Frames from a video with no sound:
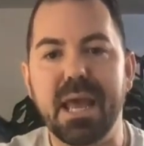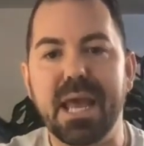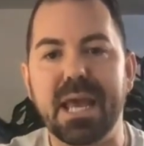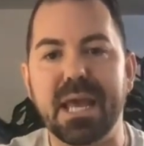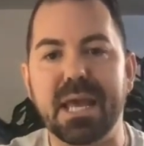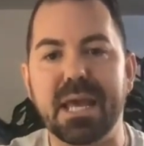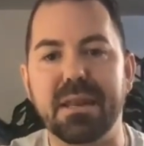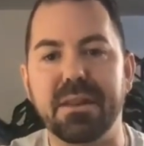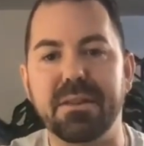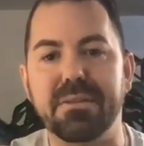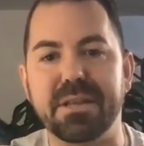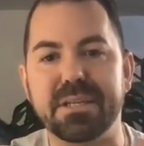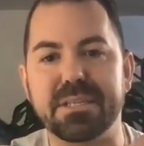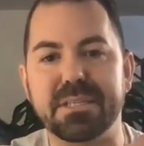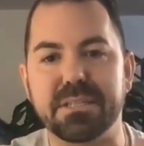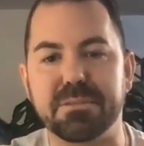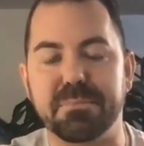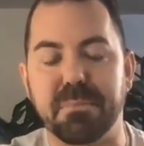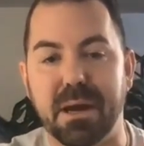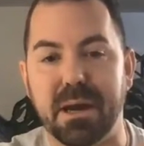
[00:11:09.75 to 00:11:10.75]
And this
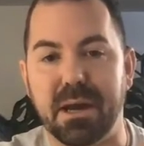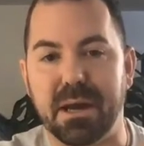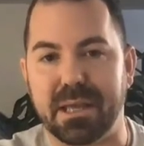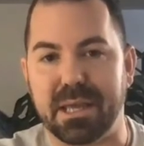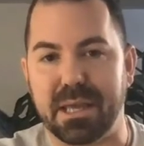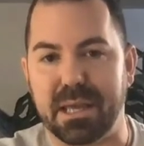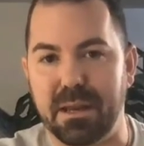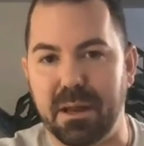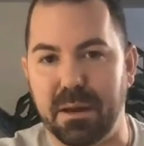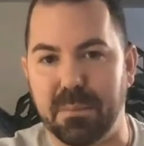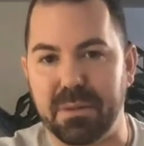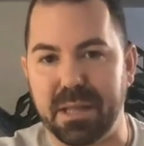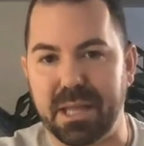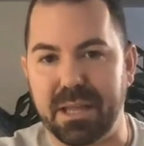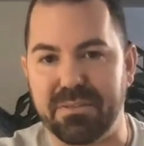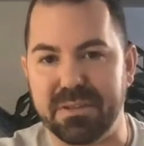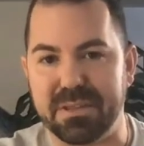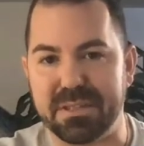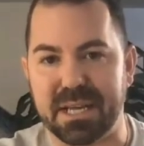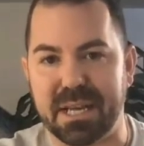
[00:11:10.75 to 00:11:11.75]
is again, a
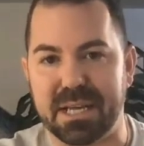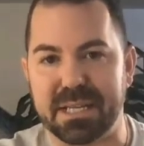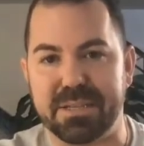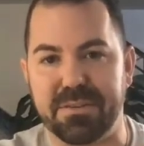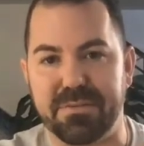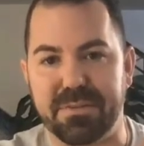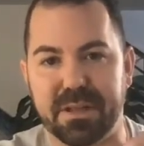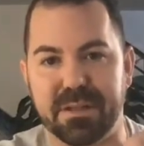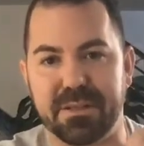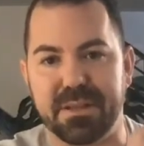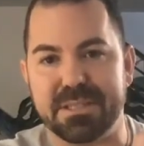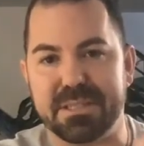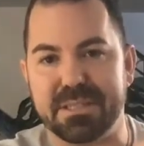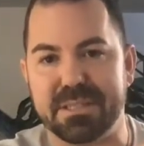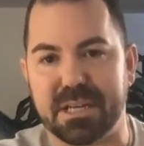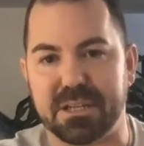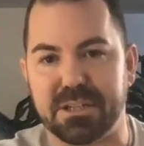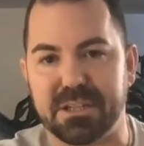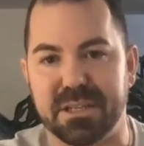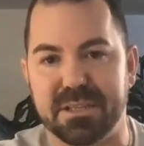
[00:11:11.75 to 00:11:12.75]
belief in scientific, and this is
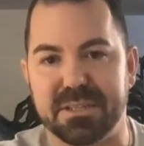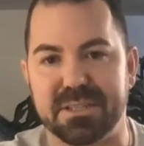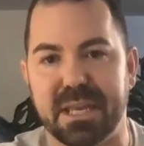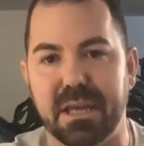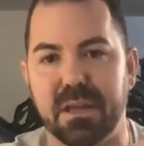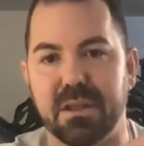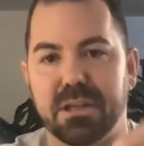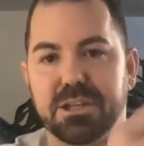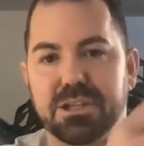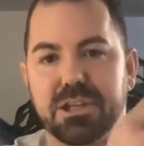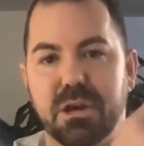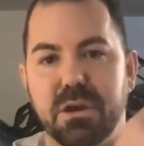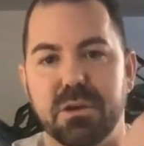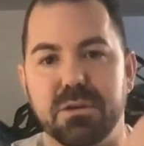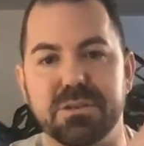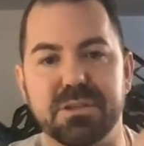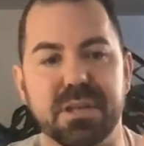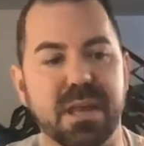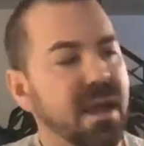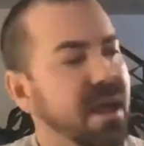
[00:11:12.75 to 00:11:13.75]
actually a scale. It
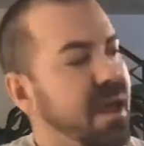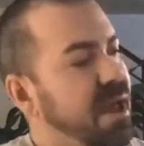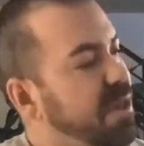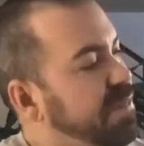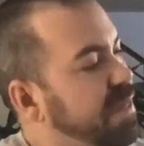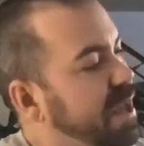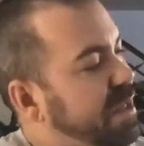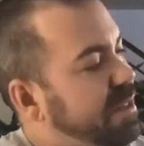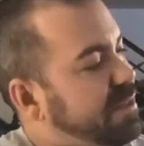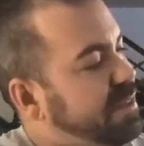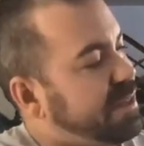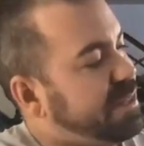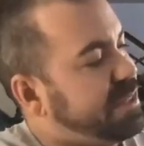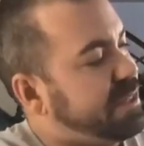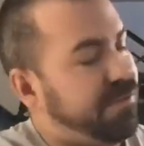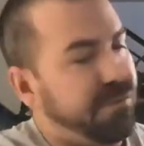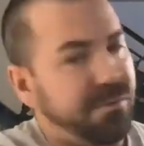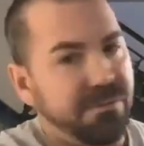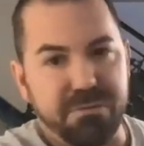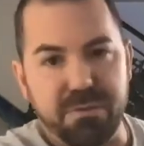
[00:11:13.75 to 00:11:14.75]
shows that at the
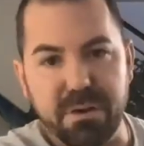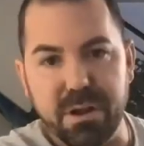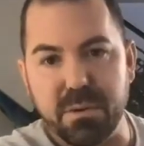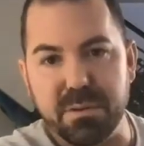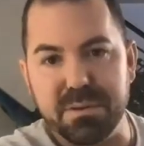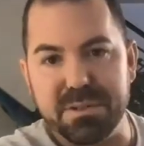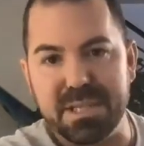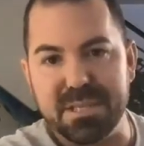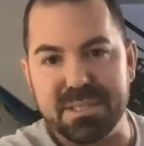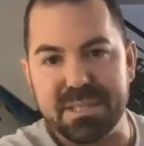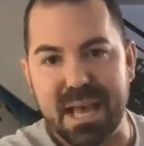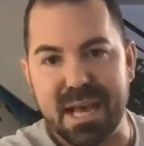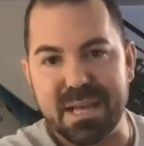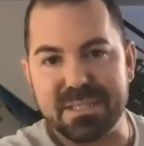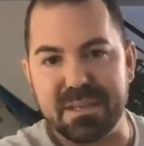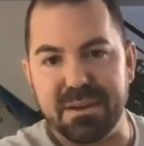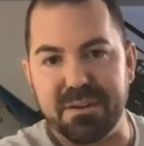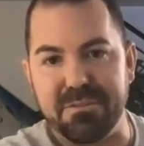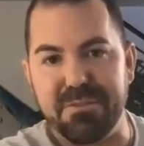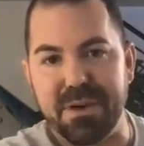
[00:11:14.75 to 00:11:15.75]
different frequencies, it
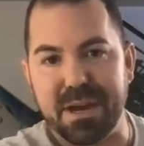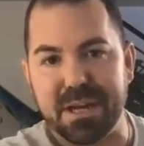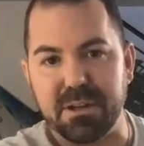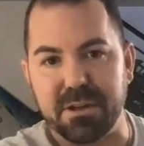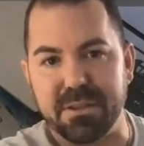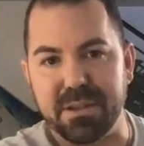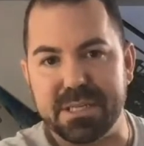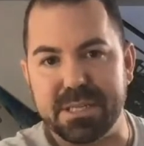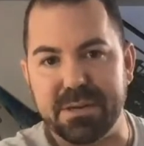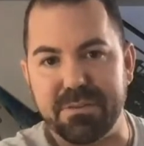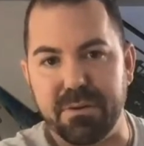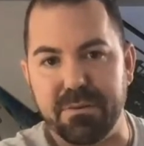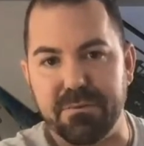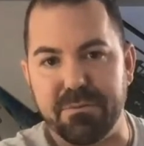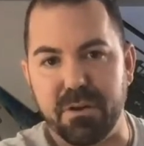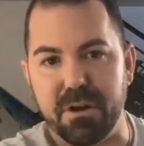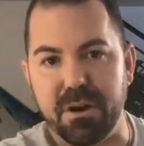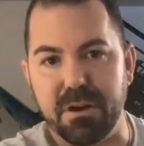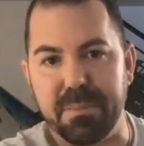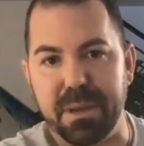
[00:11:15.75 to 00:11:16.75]
has an effect on the different
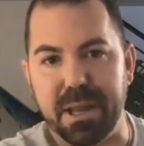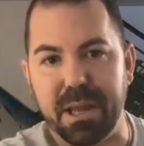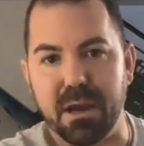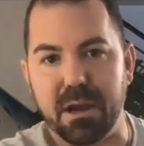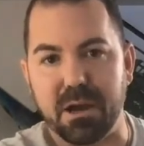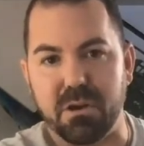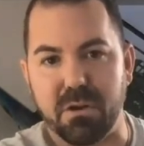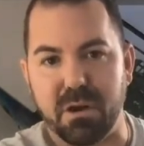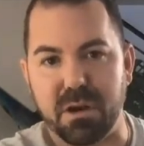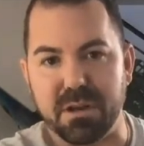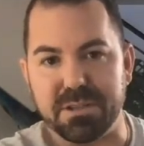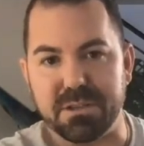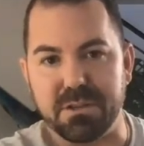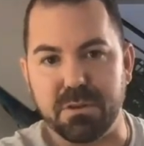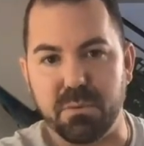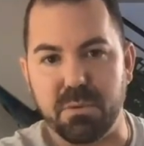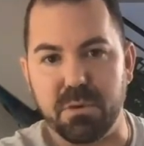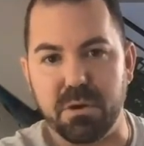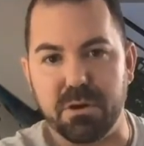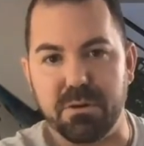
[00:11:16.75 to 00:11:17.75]
vertebrae across the
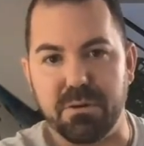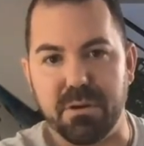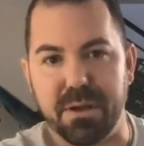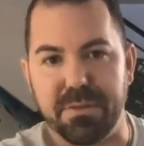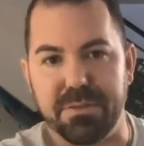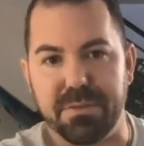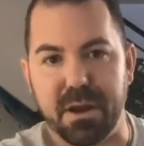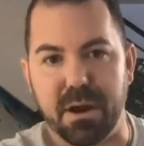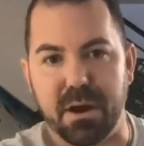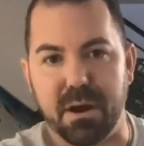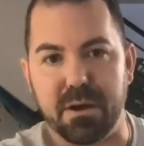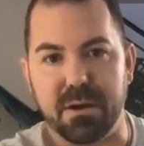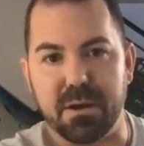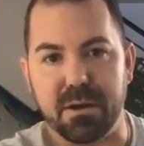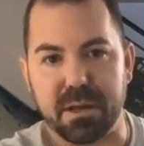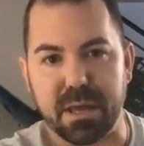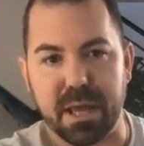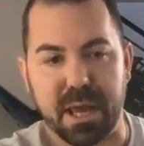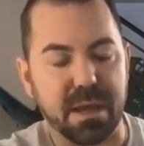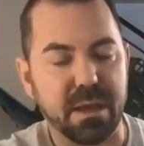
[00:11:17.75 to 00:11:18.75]
world right there,
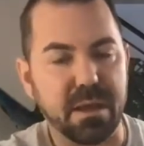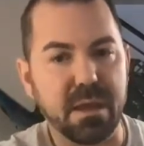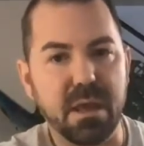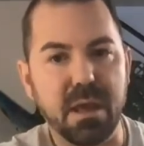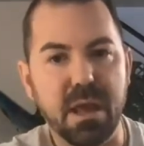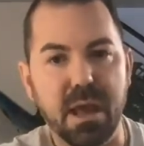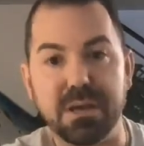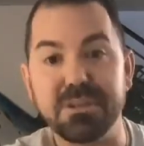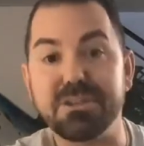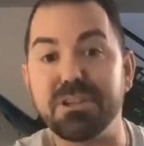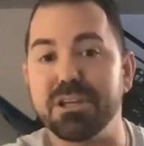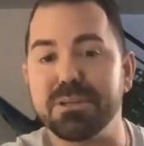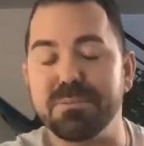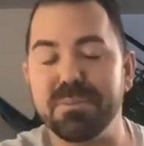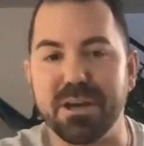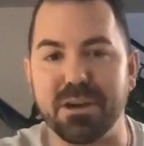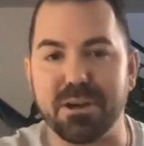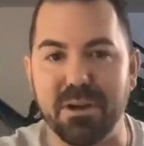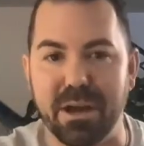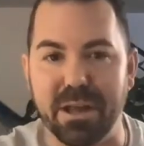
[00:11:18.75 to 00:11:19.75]
okay?
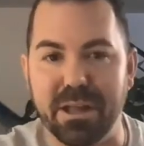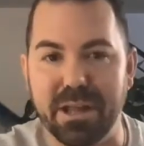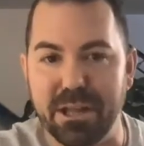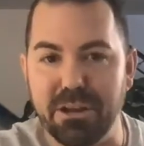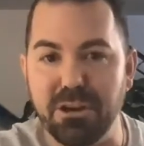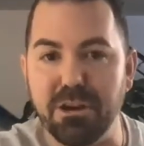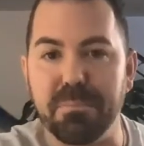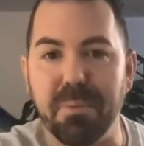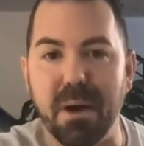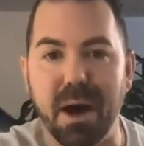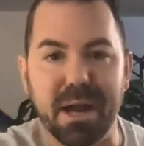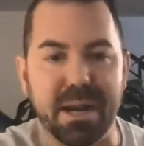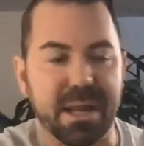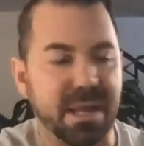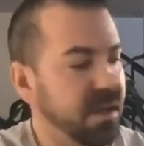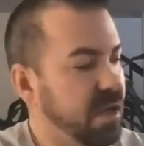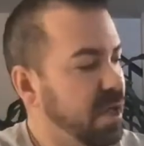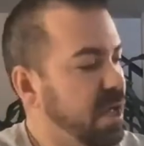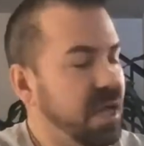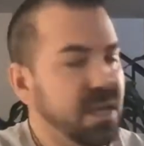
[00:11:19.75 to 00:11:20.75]
In your
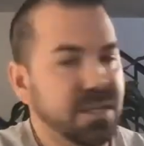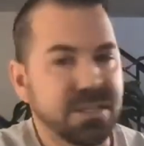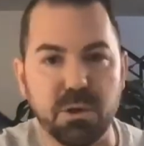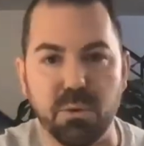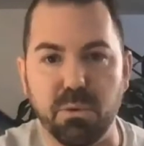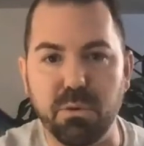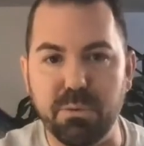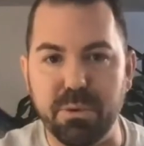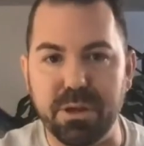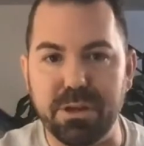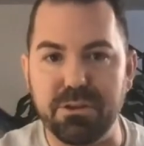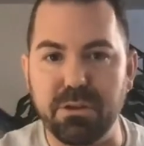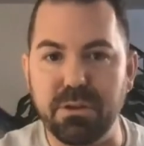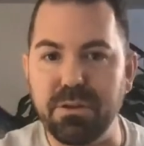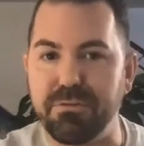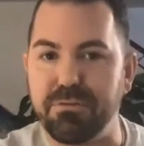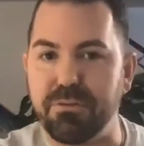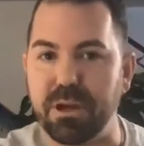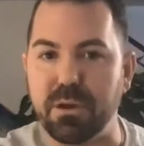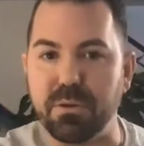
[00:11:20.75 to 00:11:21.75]
body. So when we do
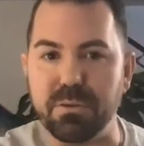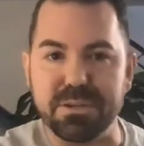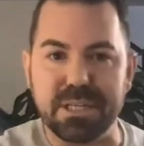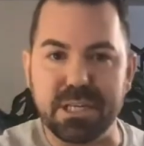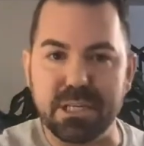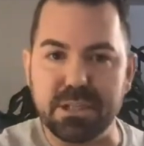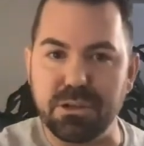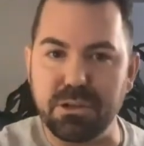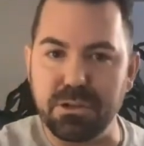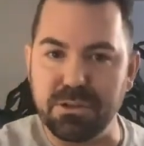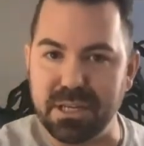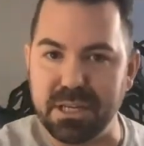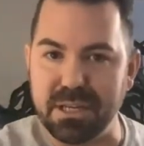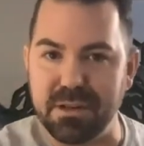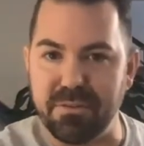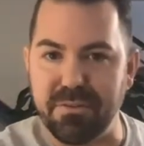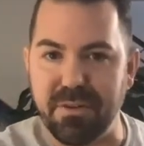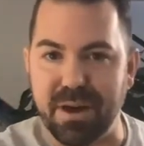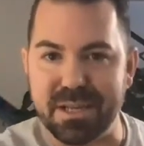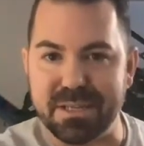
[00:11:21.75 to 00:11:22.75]
the frequencies using a
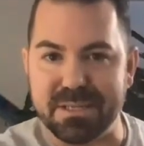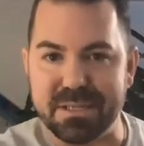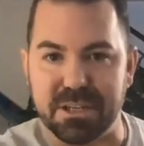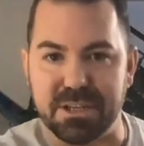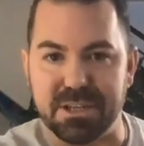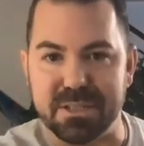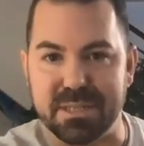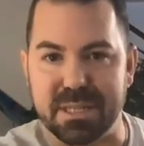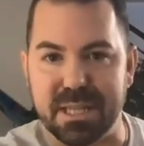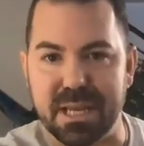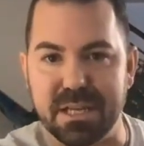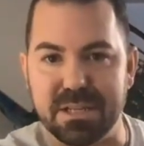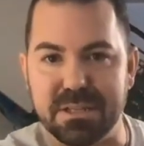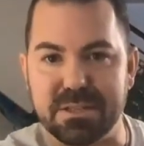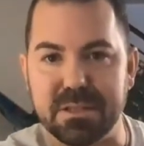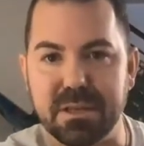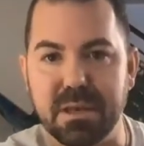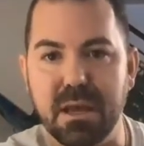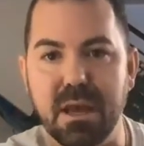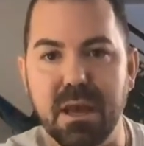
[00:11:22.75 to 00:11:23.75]
device such as
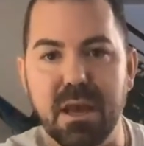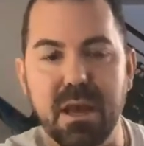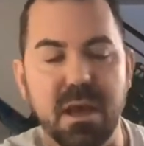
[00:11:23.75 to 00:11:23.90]
this,